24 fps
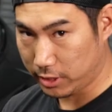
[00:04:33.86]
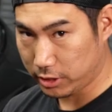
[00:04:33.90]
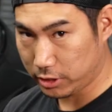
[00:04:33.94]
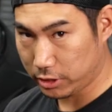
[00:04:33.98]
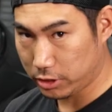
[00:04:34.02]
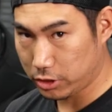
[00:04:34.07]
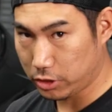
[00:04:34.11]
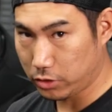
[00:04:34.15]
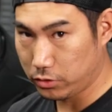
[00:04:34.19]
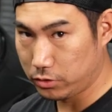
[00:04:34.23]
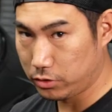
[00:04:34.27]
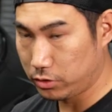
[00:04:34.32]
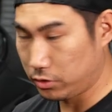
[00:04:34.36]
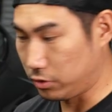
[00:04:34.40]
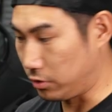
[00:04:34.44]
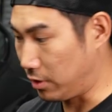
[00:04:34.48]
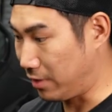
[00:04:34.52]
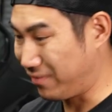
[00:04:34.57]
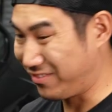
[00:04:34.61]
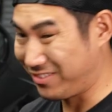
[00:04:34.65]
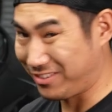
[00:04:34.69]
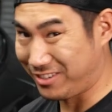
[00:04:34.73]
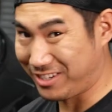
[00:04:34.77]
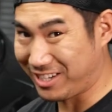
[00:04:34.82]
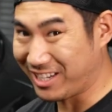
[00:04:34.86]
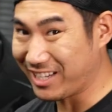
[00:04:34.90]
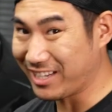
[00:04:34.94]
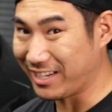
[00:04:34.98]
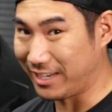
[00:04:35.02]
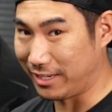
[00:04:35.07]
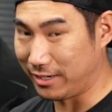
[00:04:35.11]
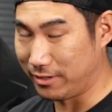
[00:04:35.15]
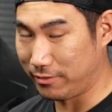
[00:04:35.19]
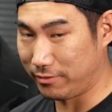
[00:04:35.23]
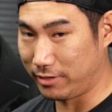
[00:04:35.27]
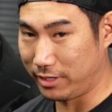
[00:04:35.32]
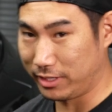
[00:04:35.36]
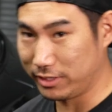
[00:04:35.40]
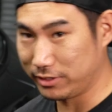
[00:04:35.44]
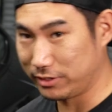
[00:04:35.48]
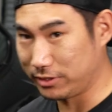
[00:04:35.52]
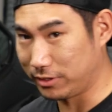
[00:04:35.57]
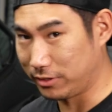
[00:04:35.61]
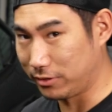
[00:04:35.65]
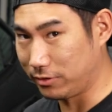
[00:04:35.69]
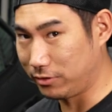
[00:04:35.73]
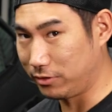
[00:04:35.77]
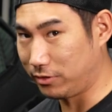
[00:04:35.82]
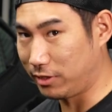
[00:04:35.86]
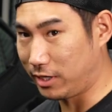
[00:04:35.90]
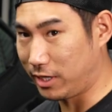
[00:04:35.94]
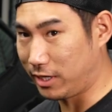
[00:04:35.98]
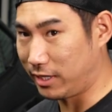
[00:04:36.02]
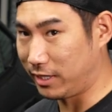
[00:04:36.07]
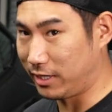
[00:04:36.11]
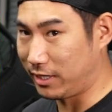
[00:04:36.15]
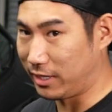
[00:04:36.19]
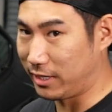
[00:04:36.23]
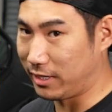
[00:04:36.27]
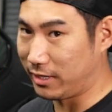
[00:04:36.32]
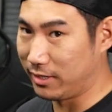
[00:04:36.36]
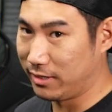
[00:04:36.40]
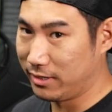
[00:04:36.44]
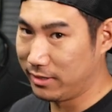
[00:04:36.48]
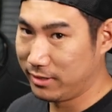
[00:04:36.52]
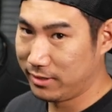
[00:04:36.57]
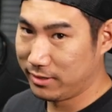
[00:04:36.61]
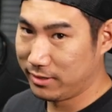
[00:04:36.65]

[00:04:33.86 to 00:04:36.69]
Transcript: I just showed you, you have to cut it, right? So you gotta get